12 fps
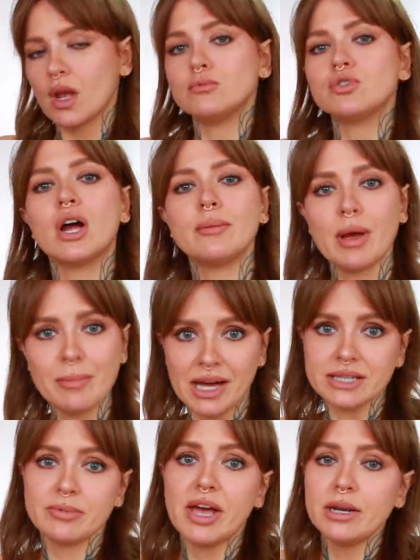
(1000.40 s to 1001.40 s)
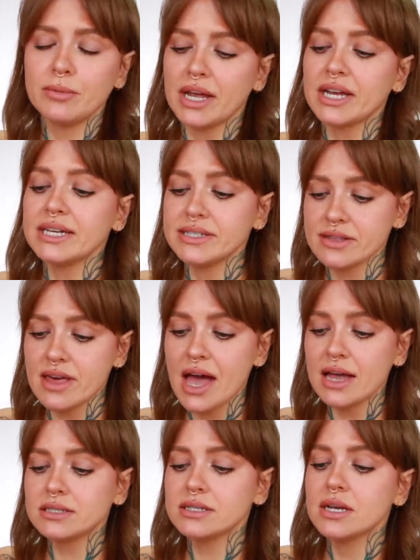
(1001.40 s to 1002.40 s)
I'm trying my best, but anyway, it's
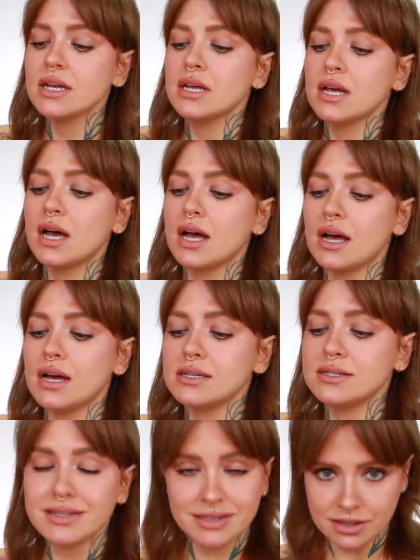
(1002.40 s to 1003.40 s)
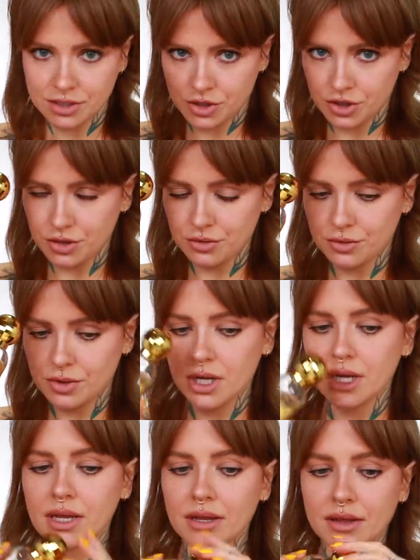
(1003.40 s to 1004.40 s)
that uh, 62.
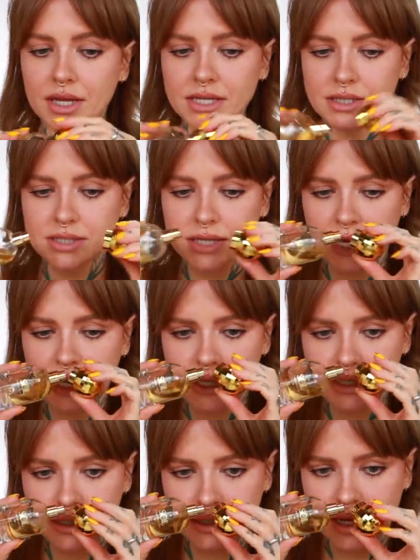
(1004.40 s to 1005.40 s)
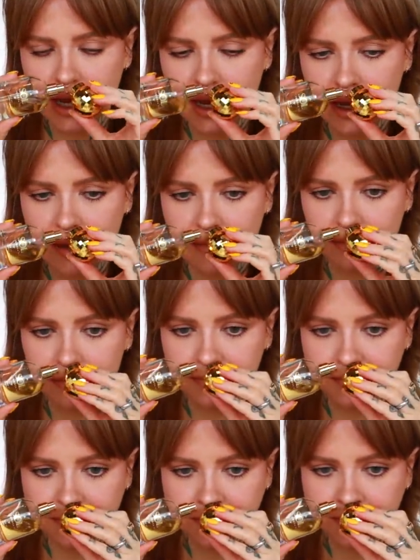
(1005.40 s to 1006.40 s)
This is, um,